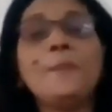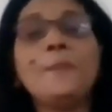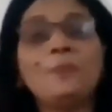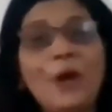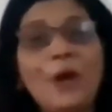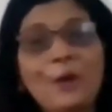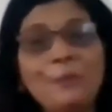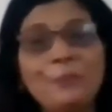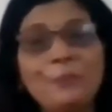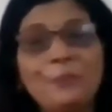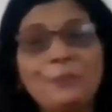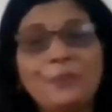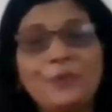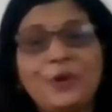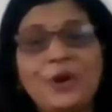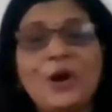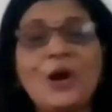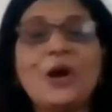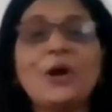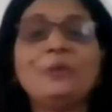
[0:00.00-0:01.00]
Popcorn
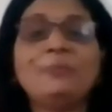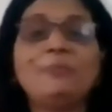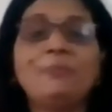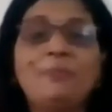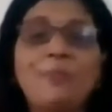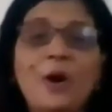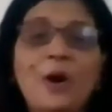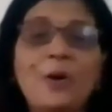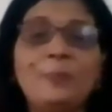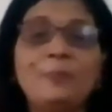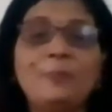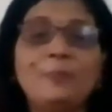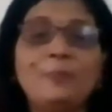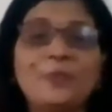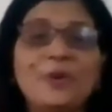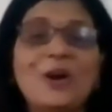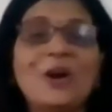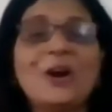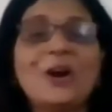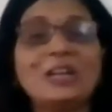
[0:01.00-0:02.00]
Corn
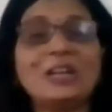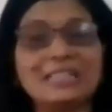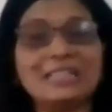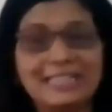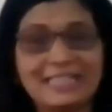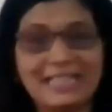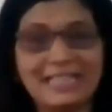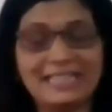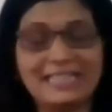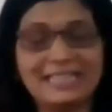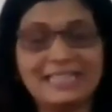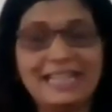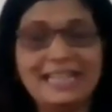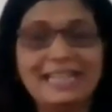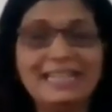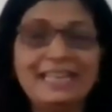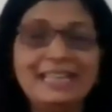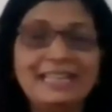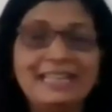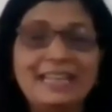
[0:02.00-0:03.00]
popcorn, says
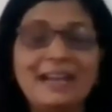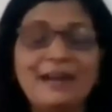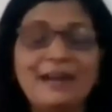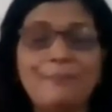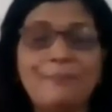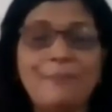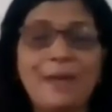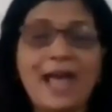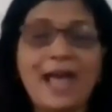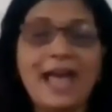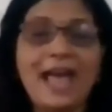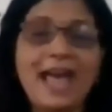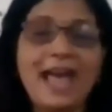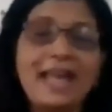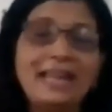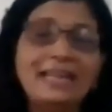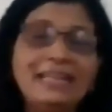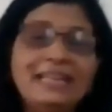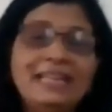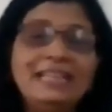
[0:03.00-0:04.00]
Ling in a
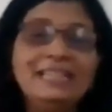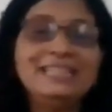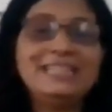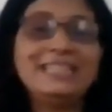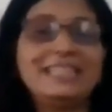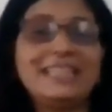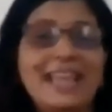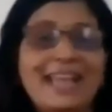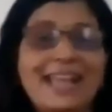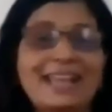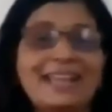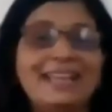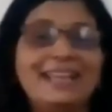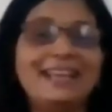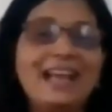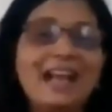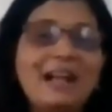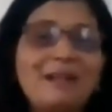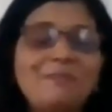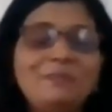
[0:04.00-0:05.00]
pan. Shake
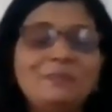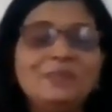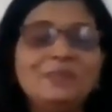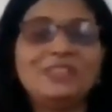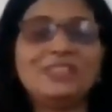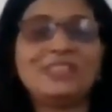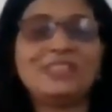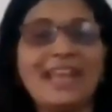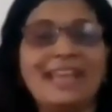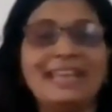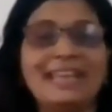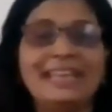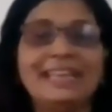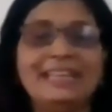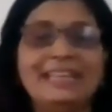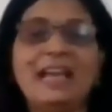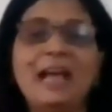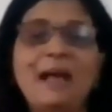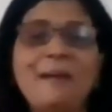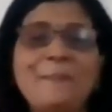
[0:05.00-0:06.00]
it up, shake
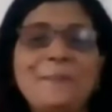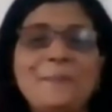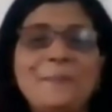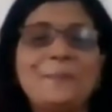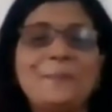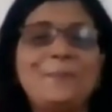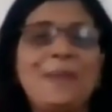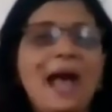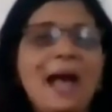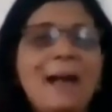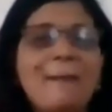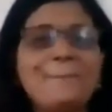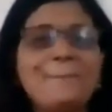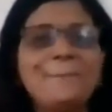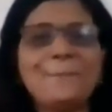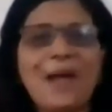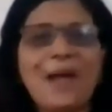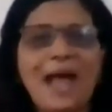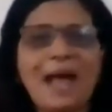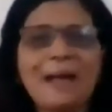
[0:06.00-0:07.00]
it up, bam,
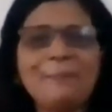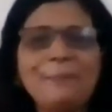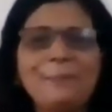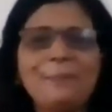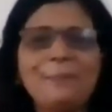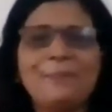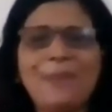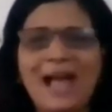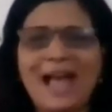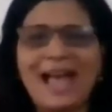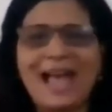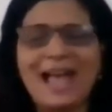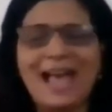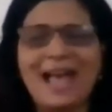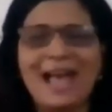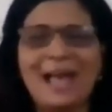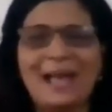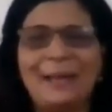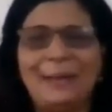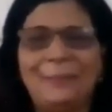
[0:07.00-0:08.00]
bam,
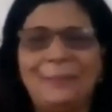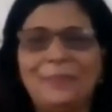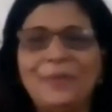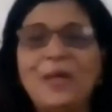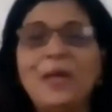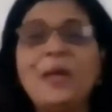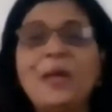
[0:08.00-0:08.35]
bam.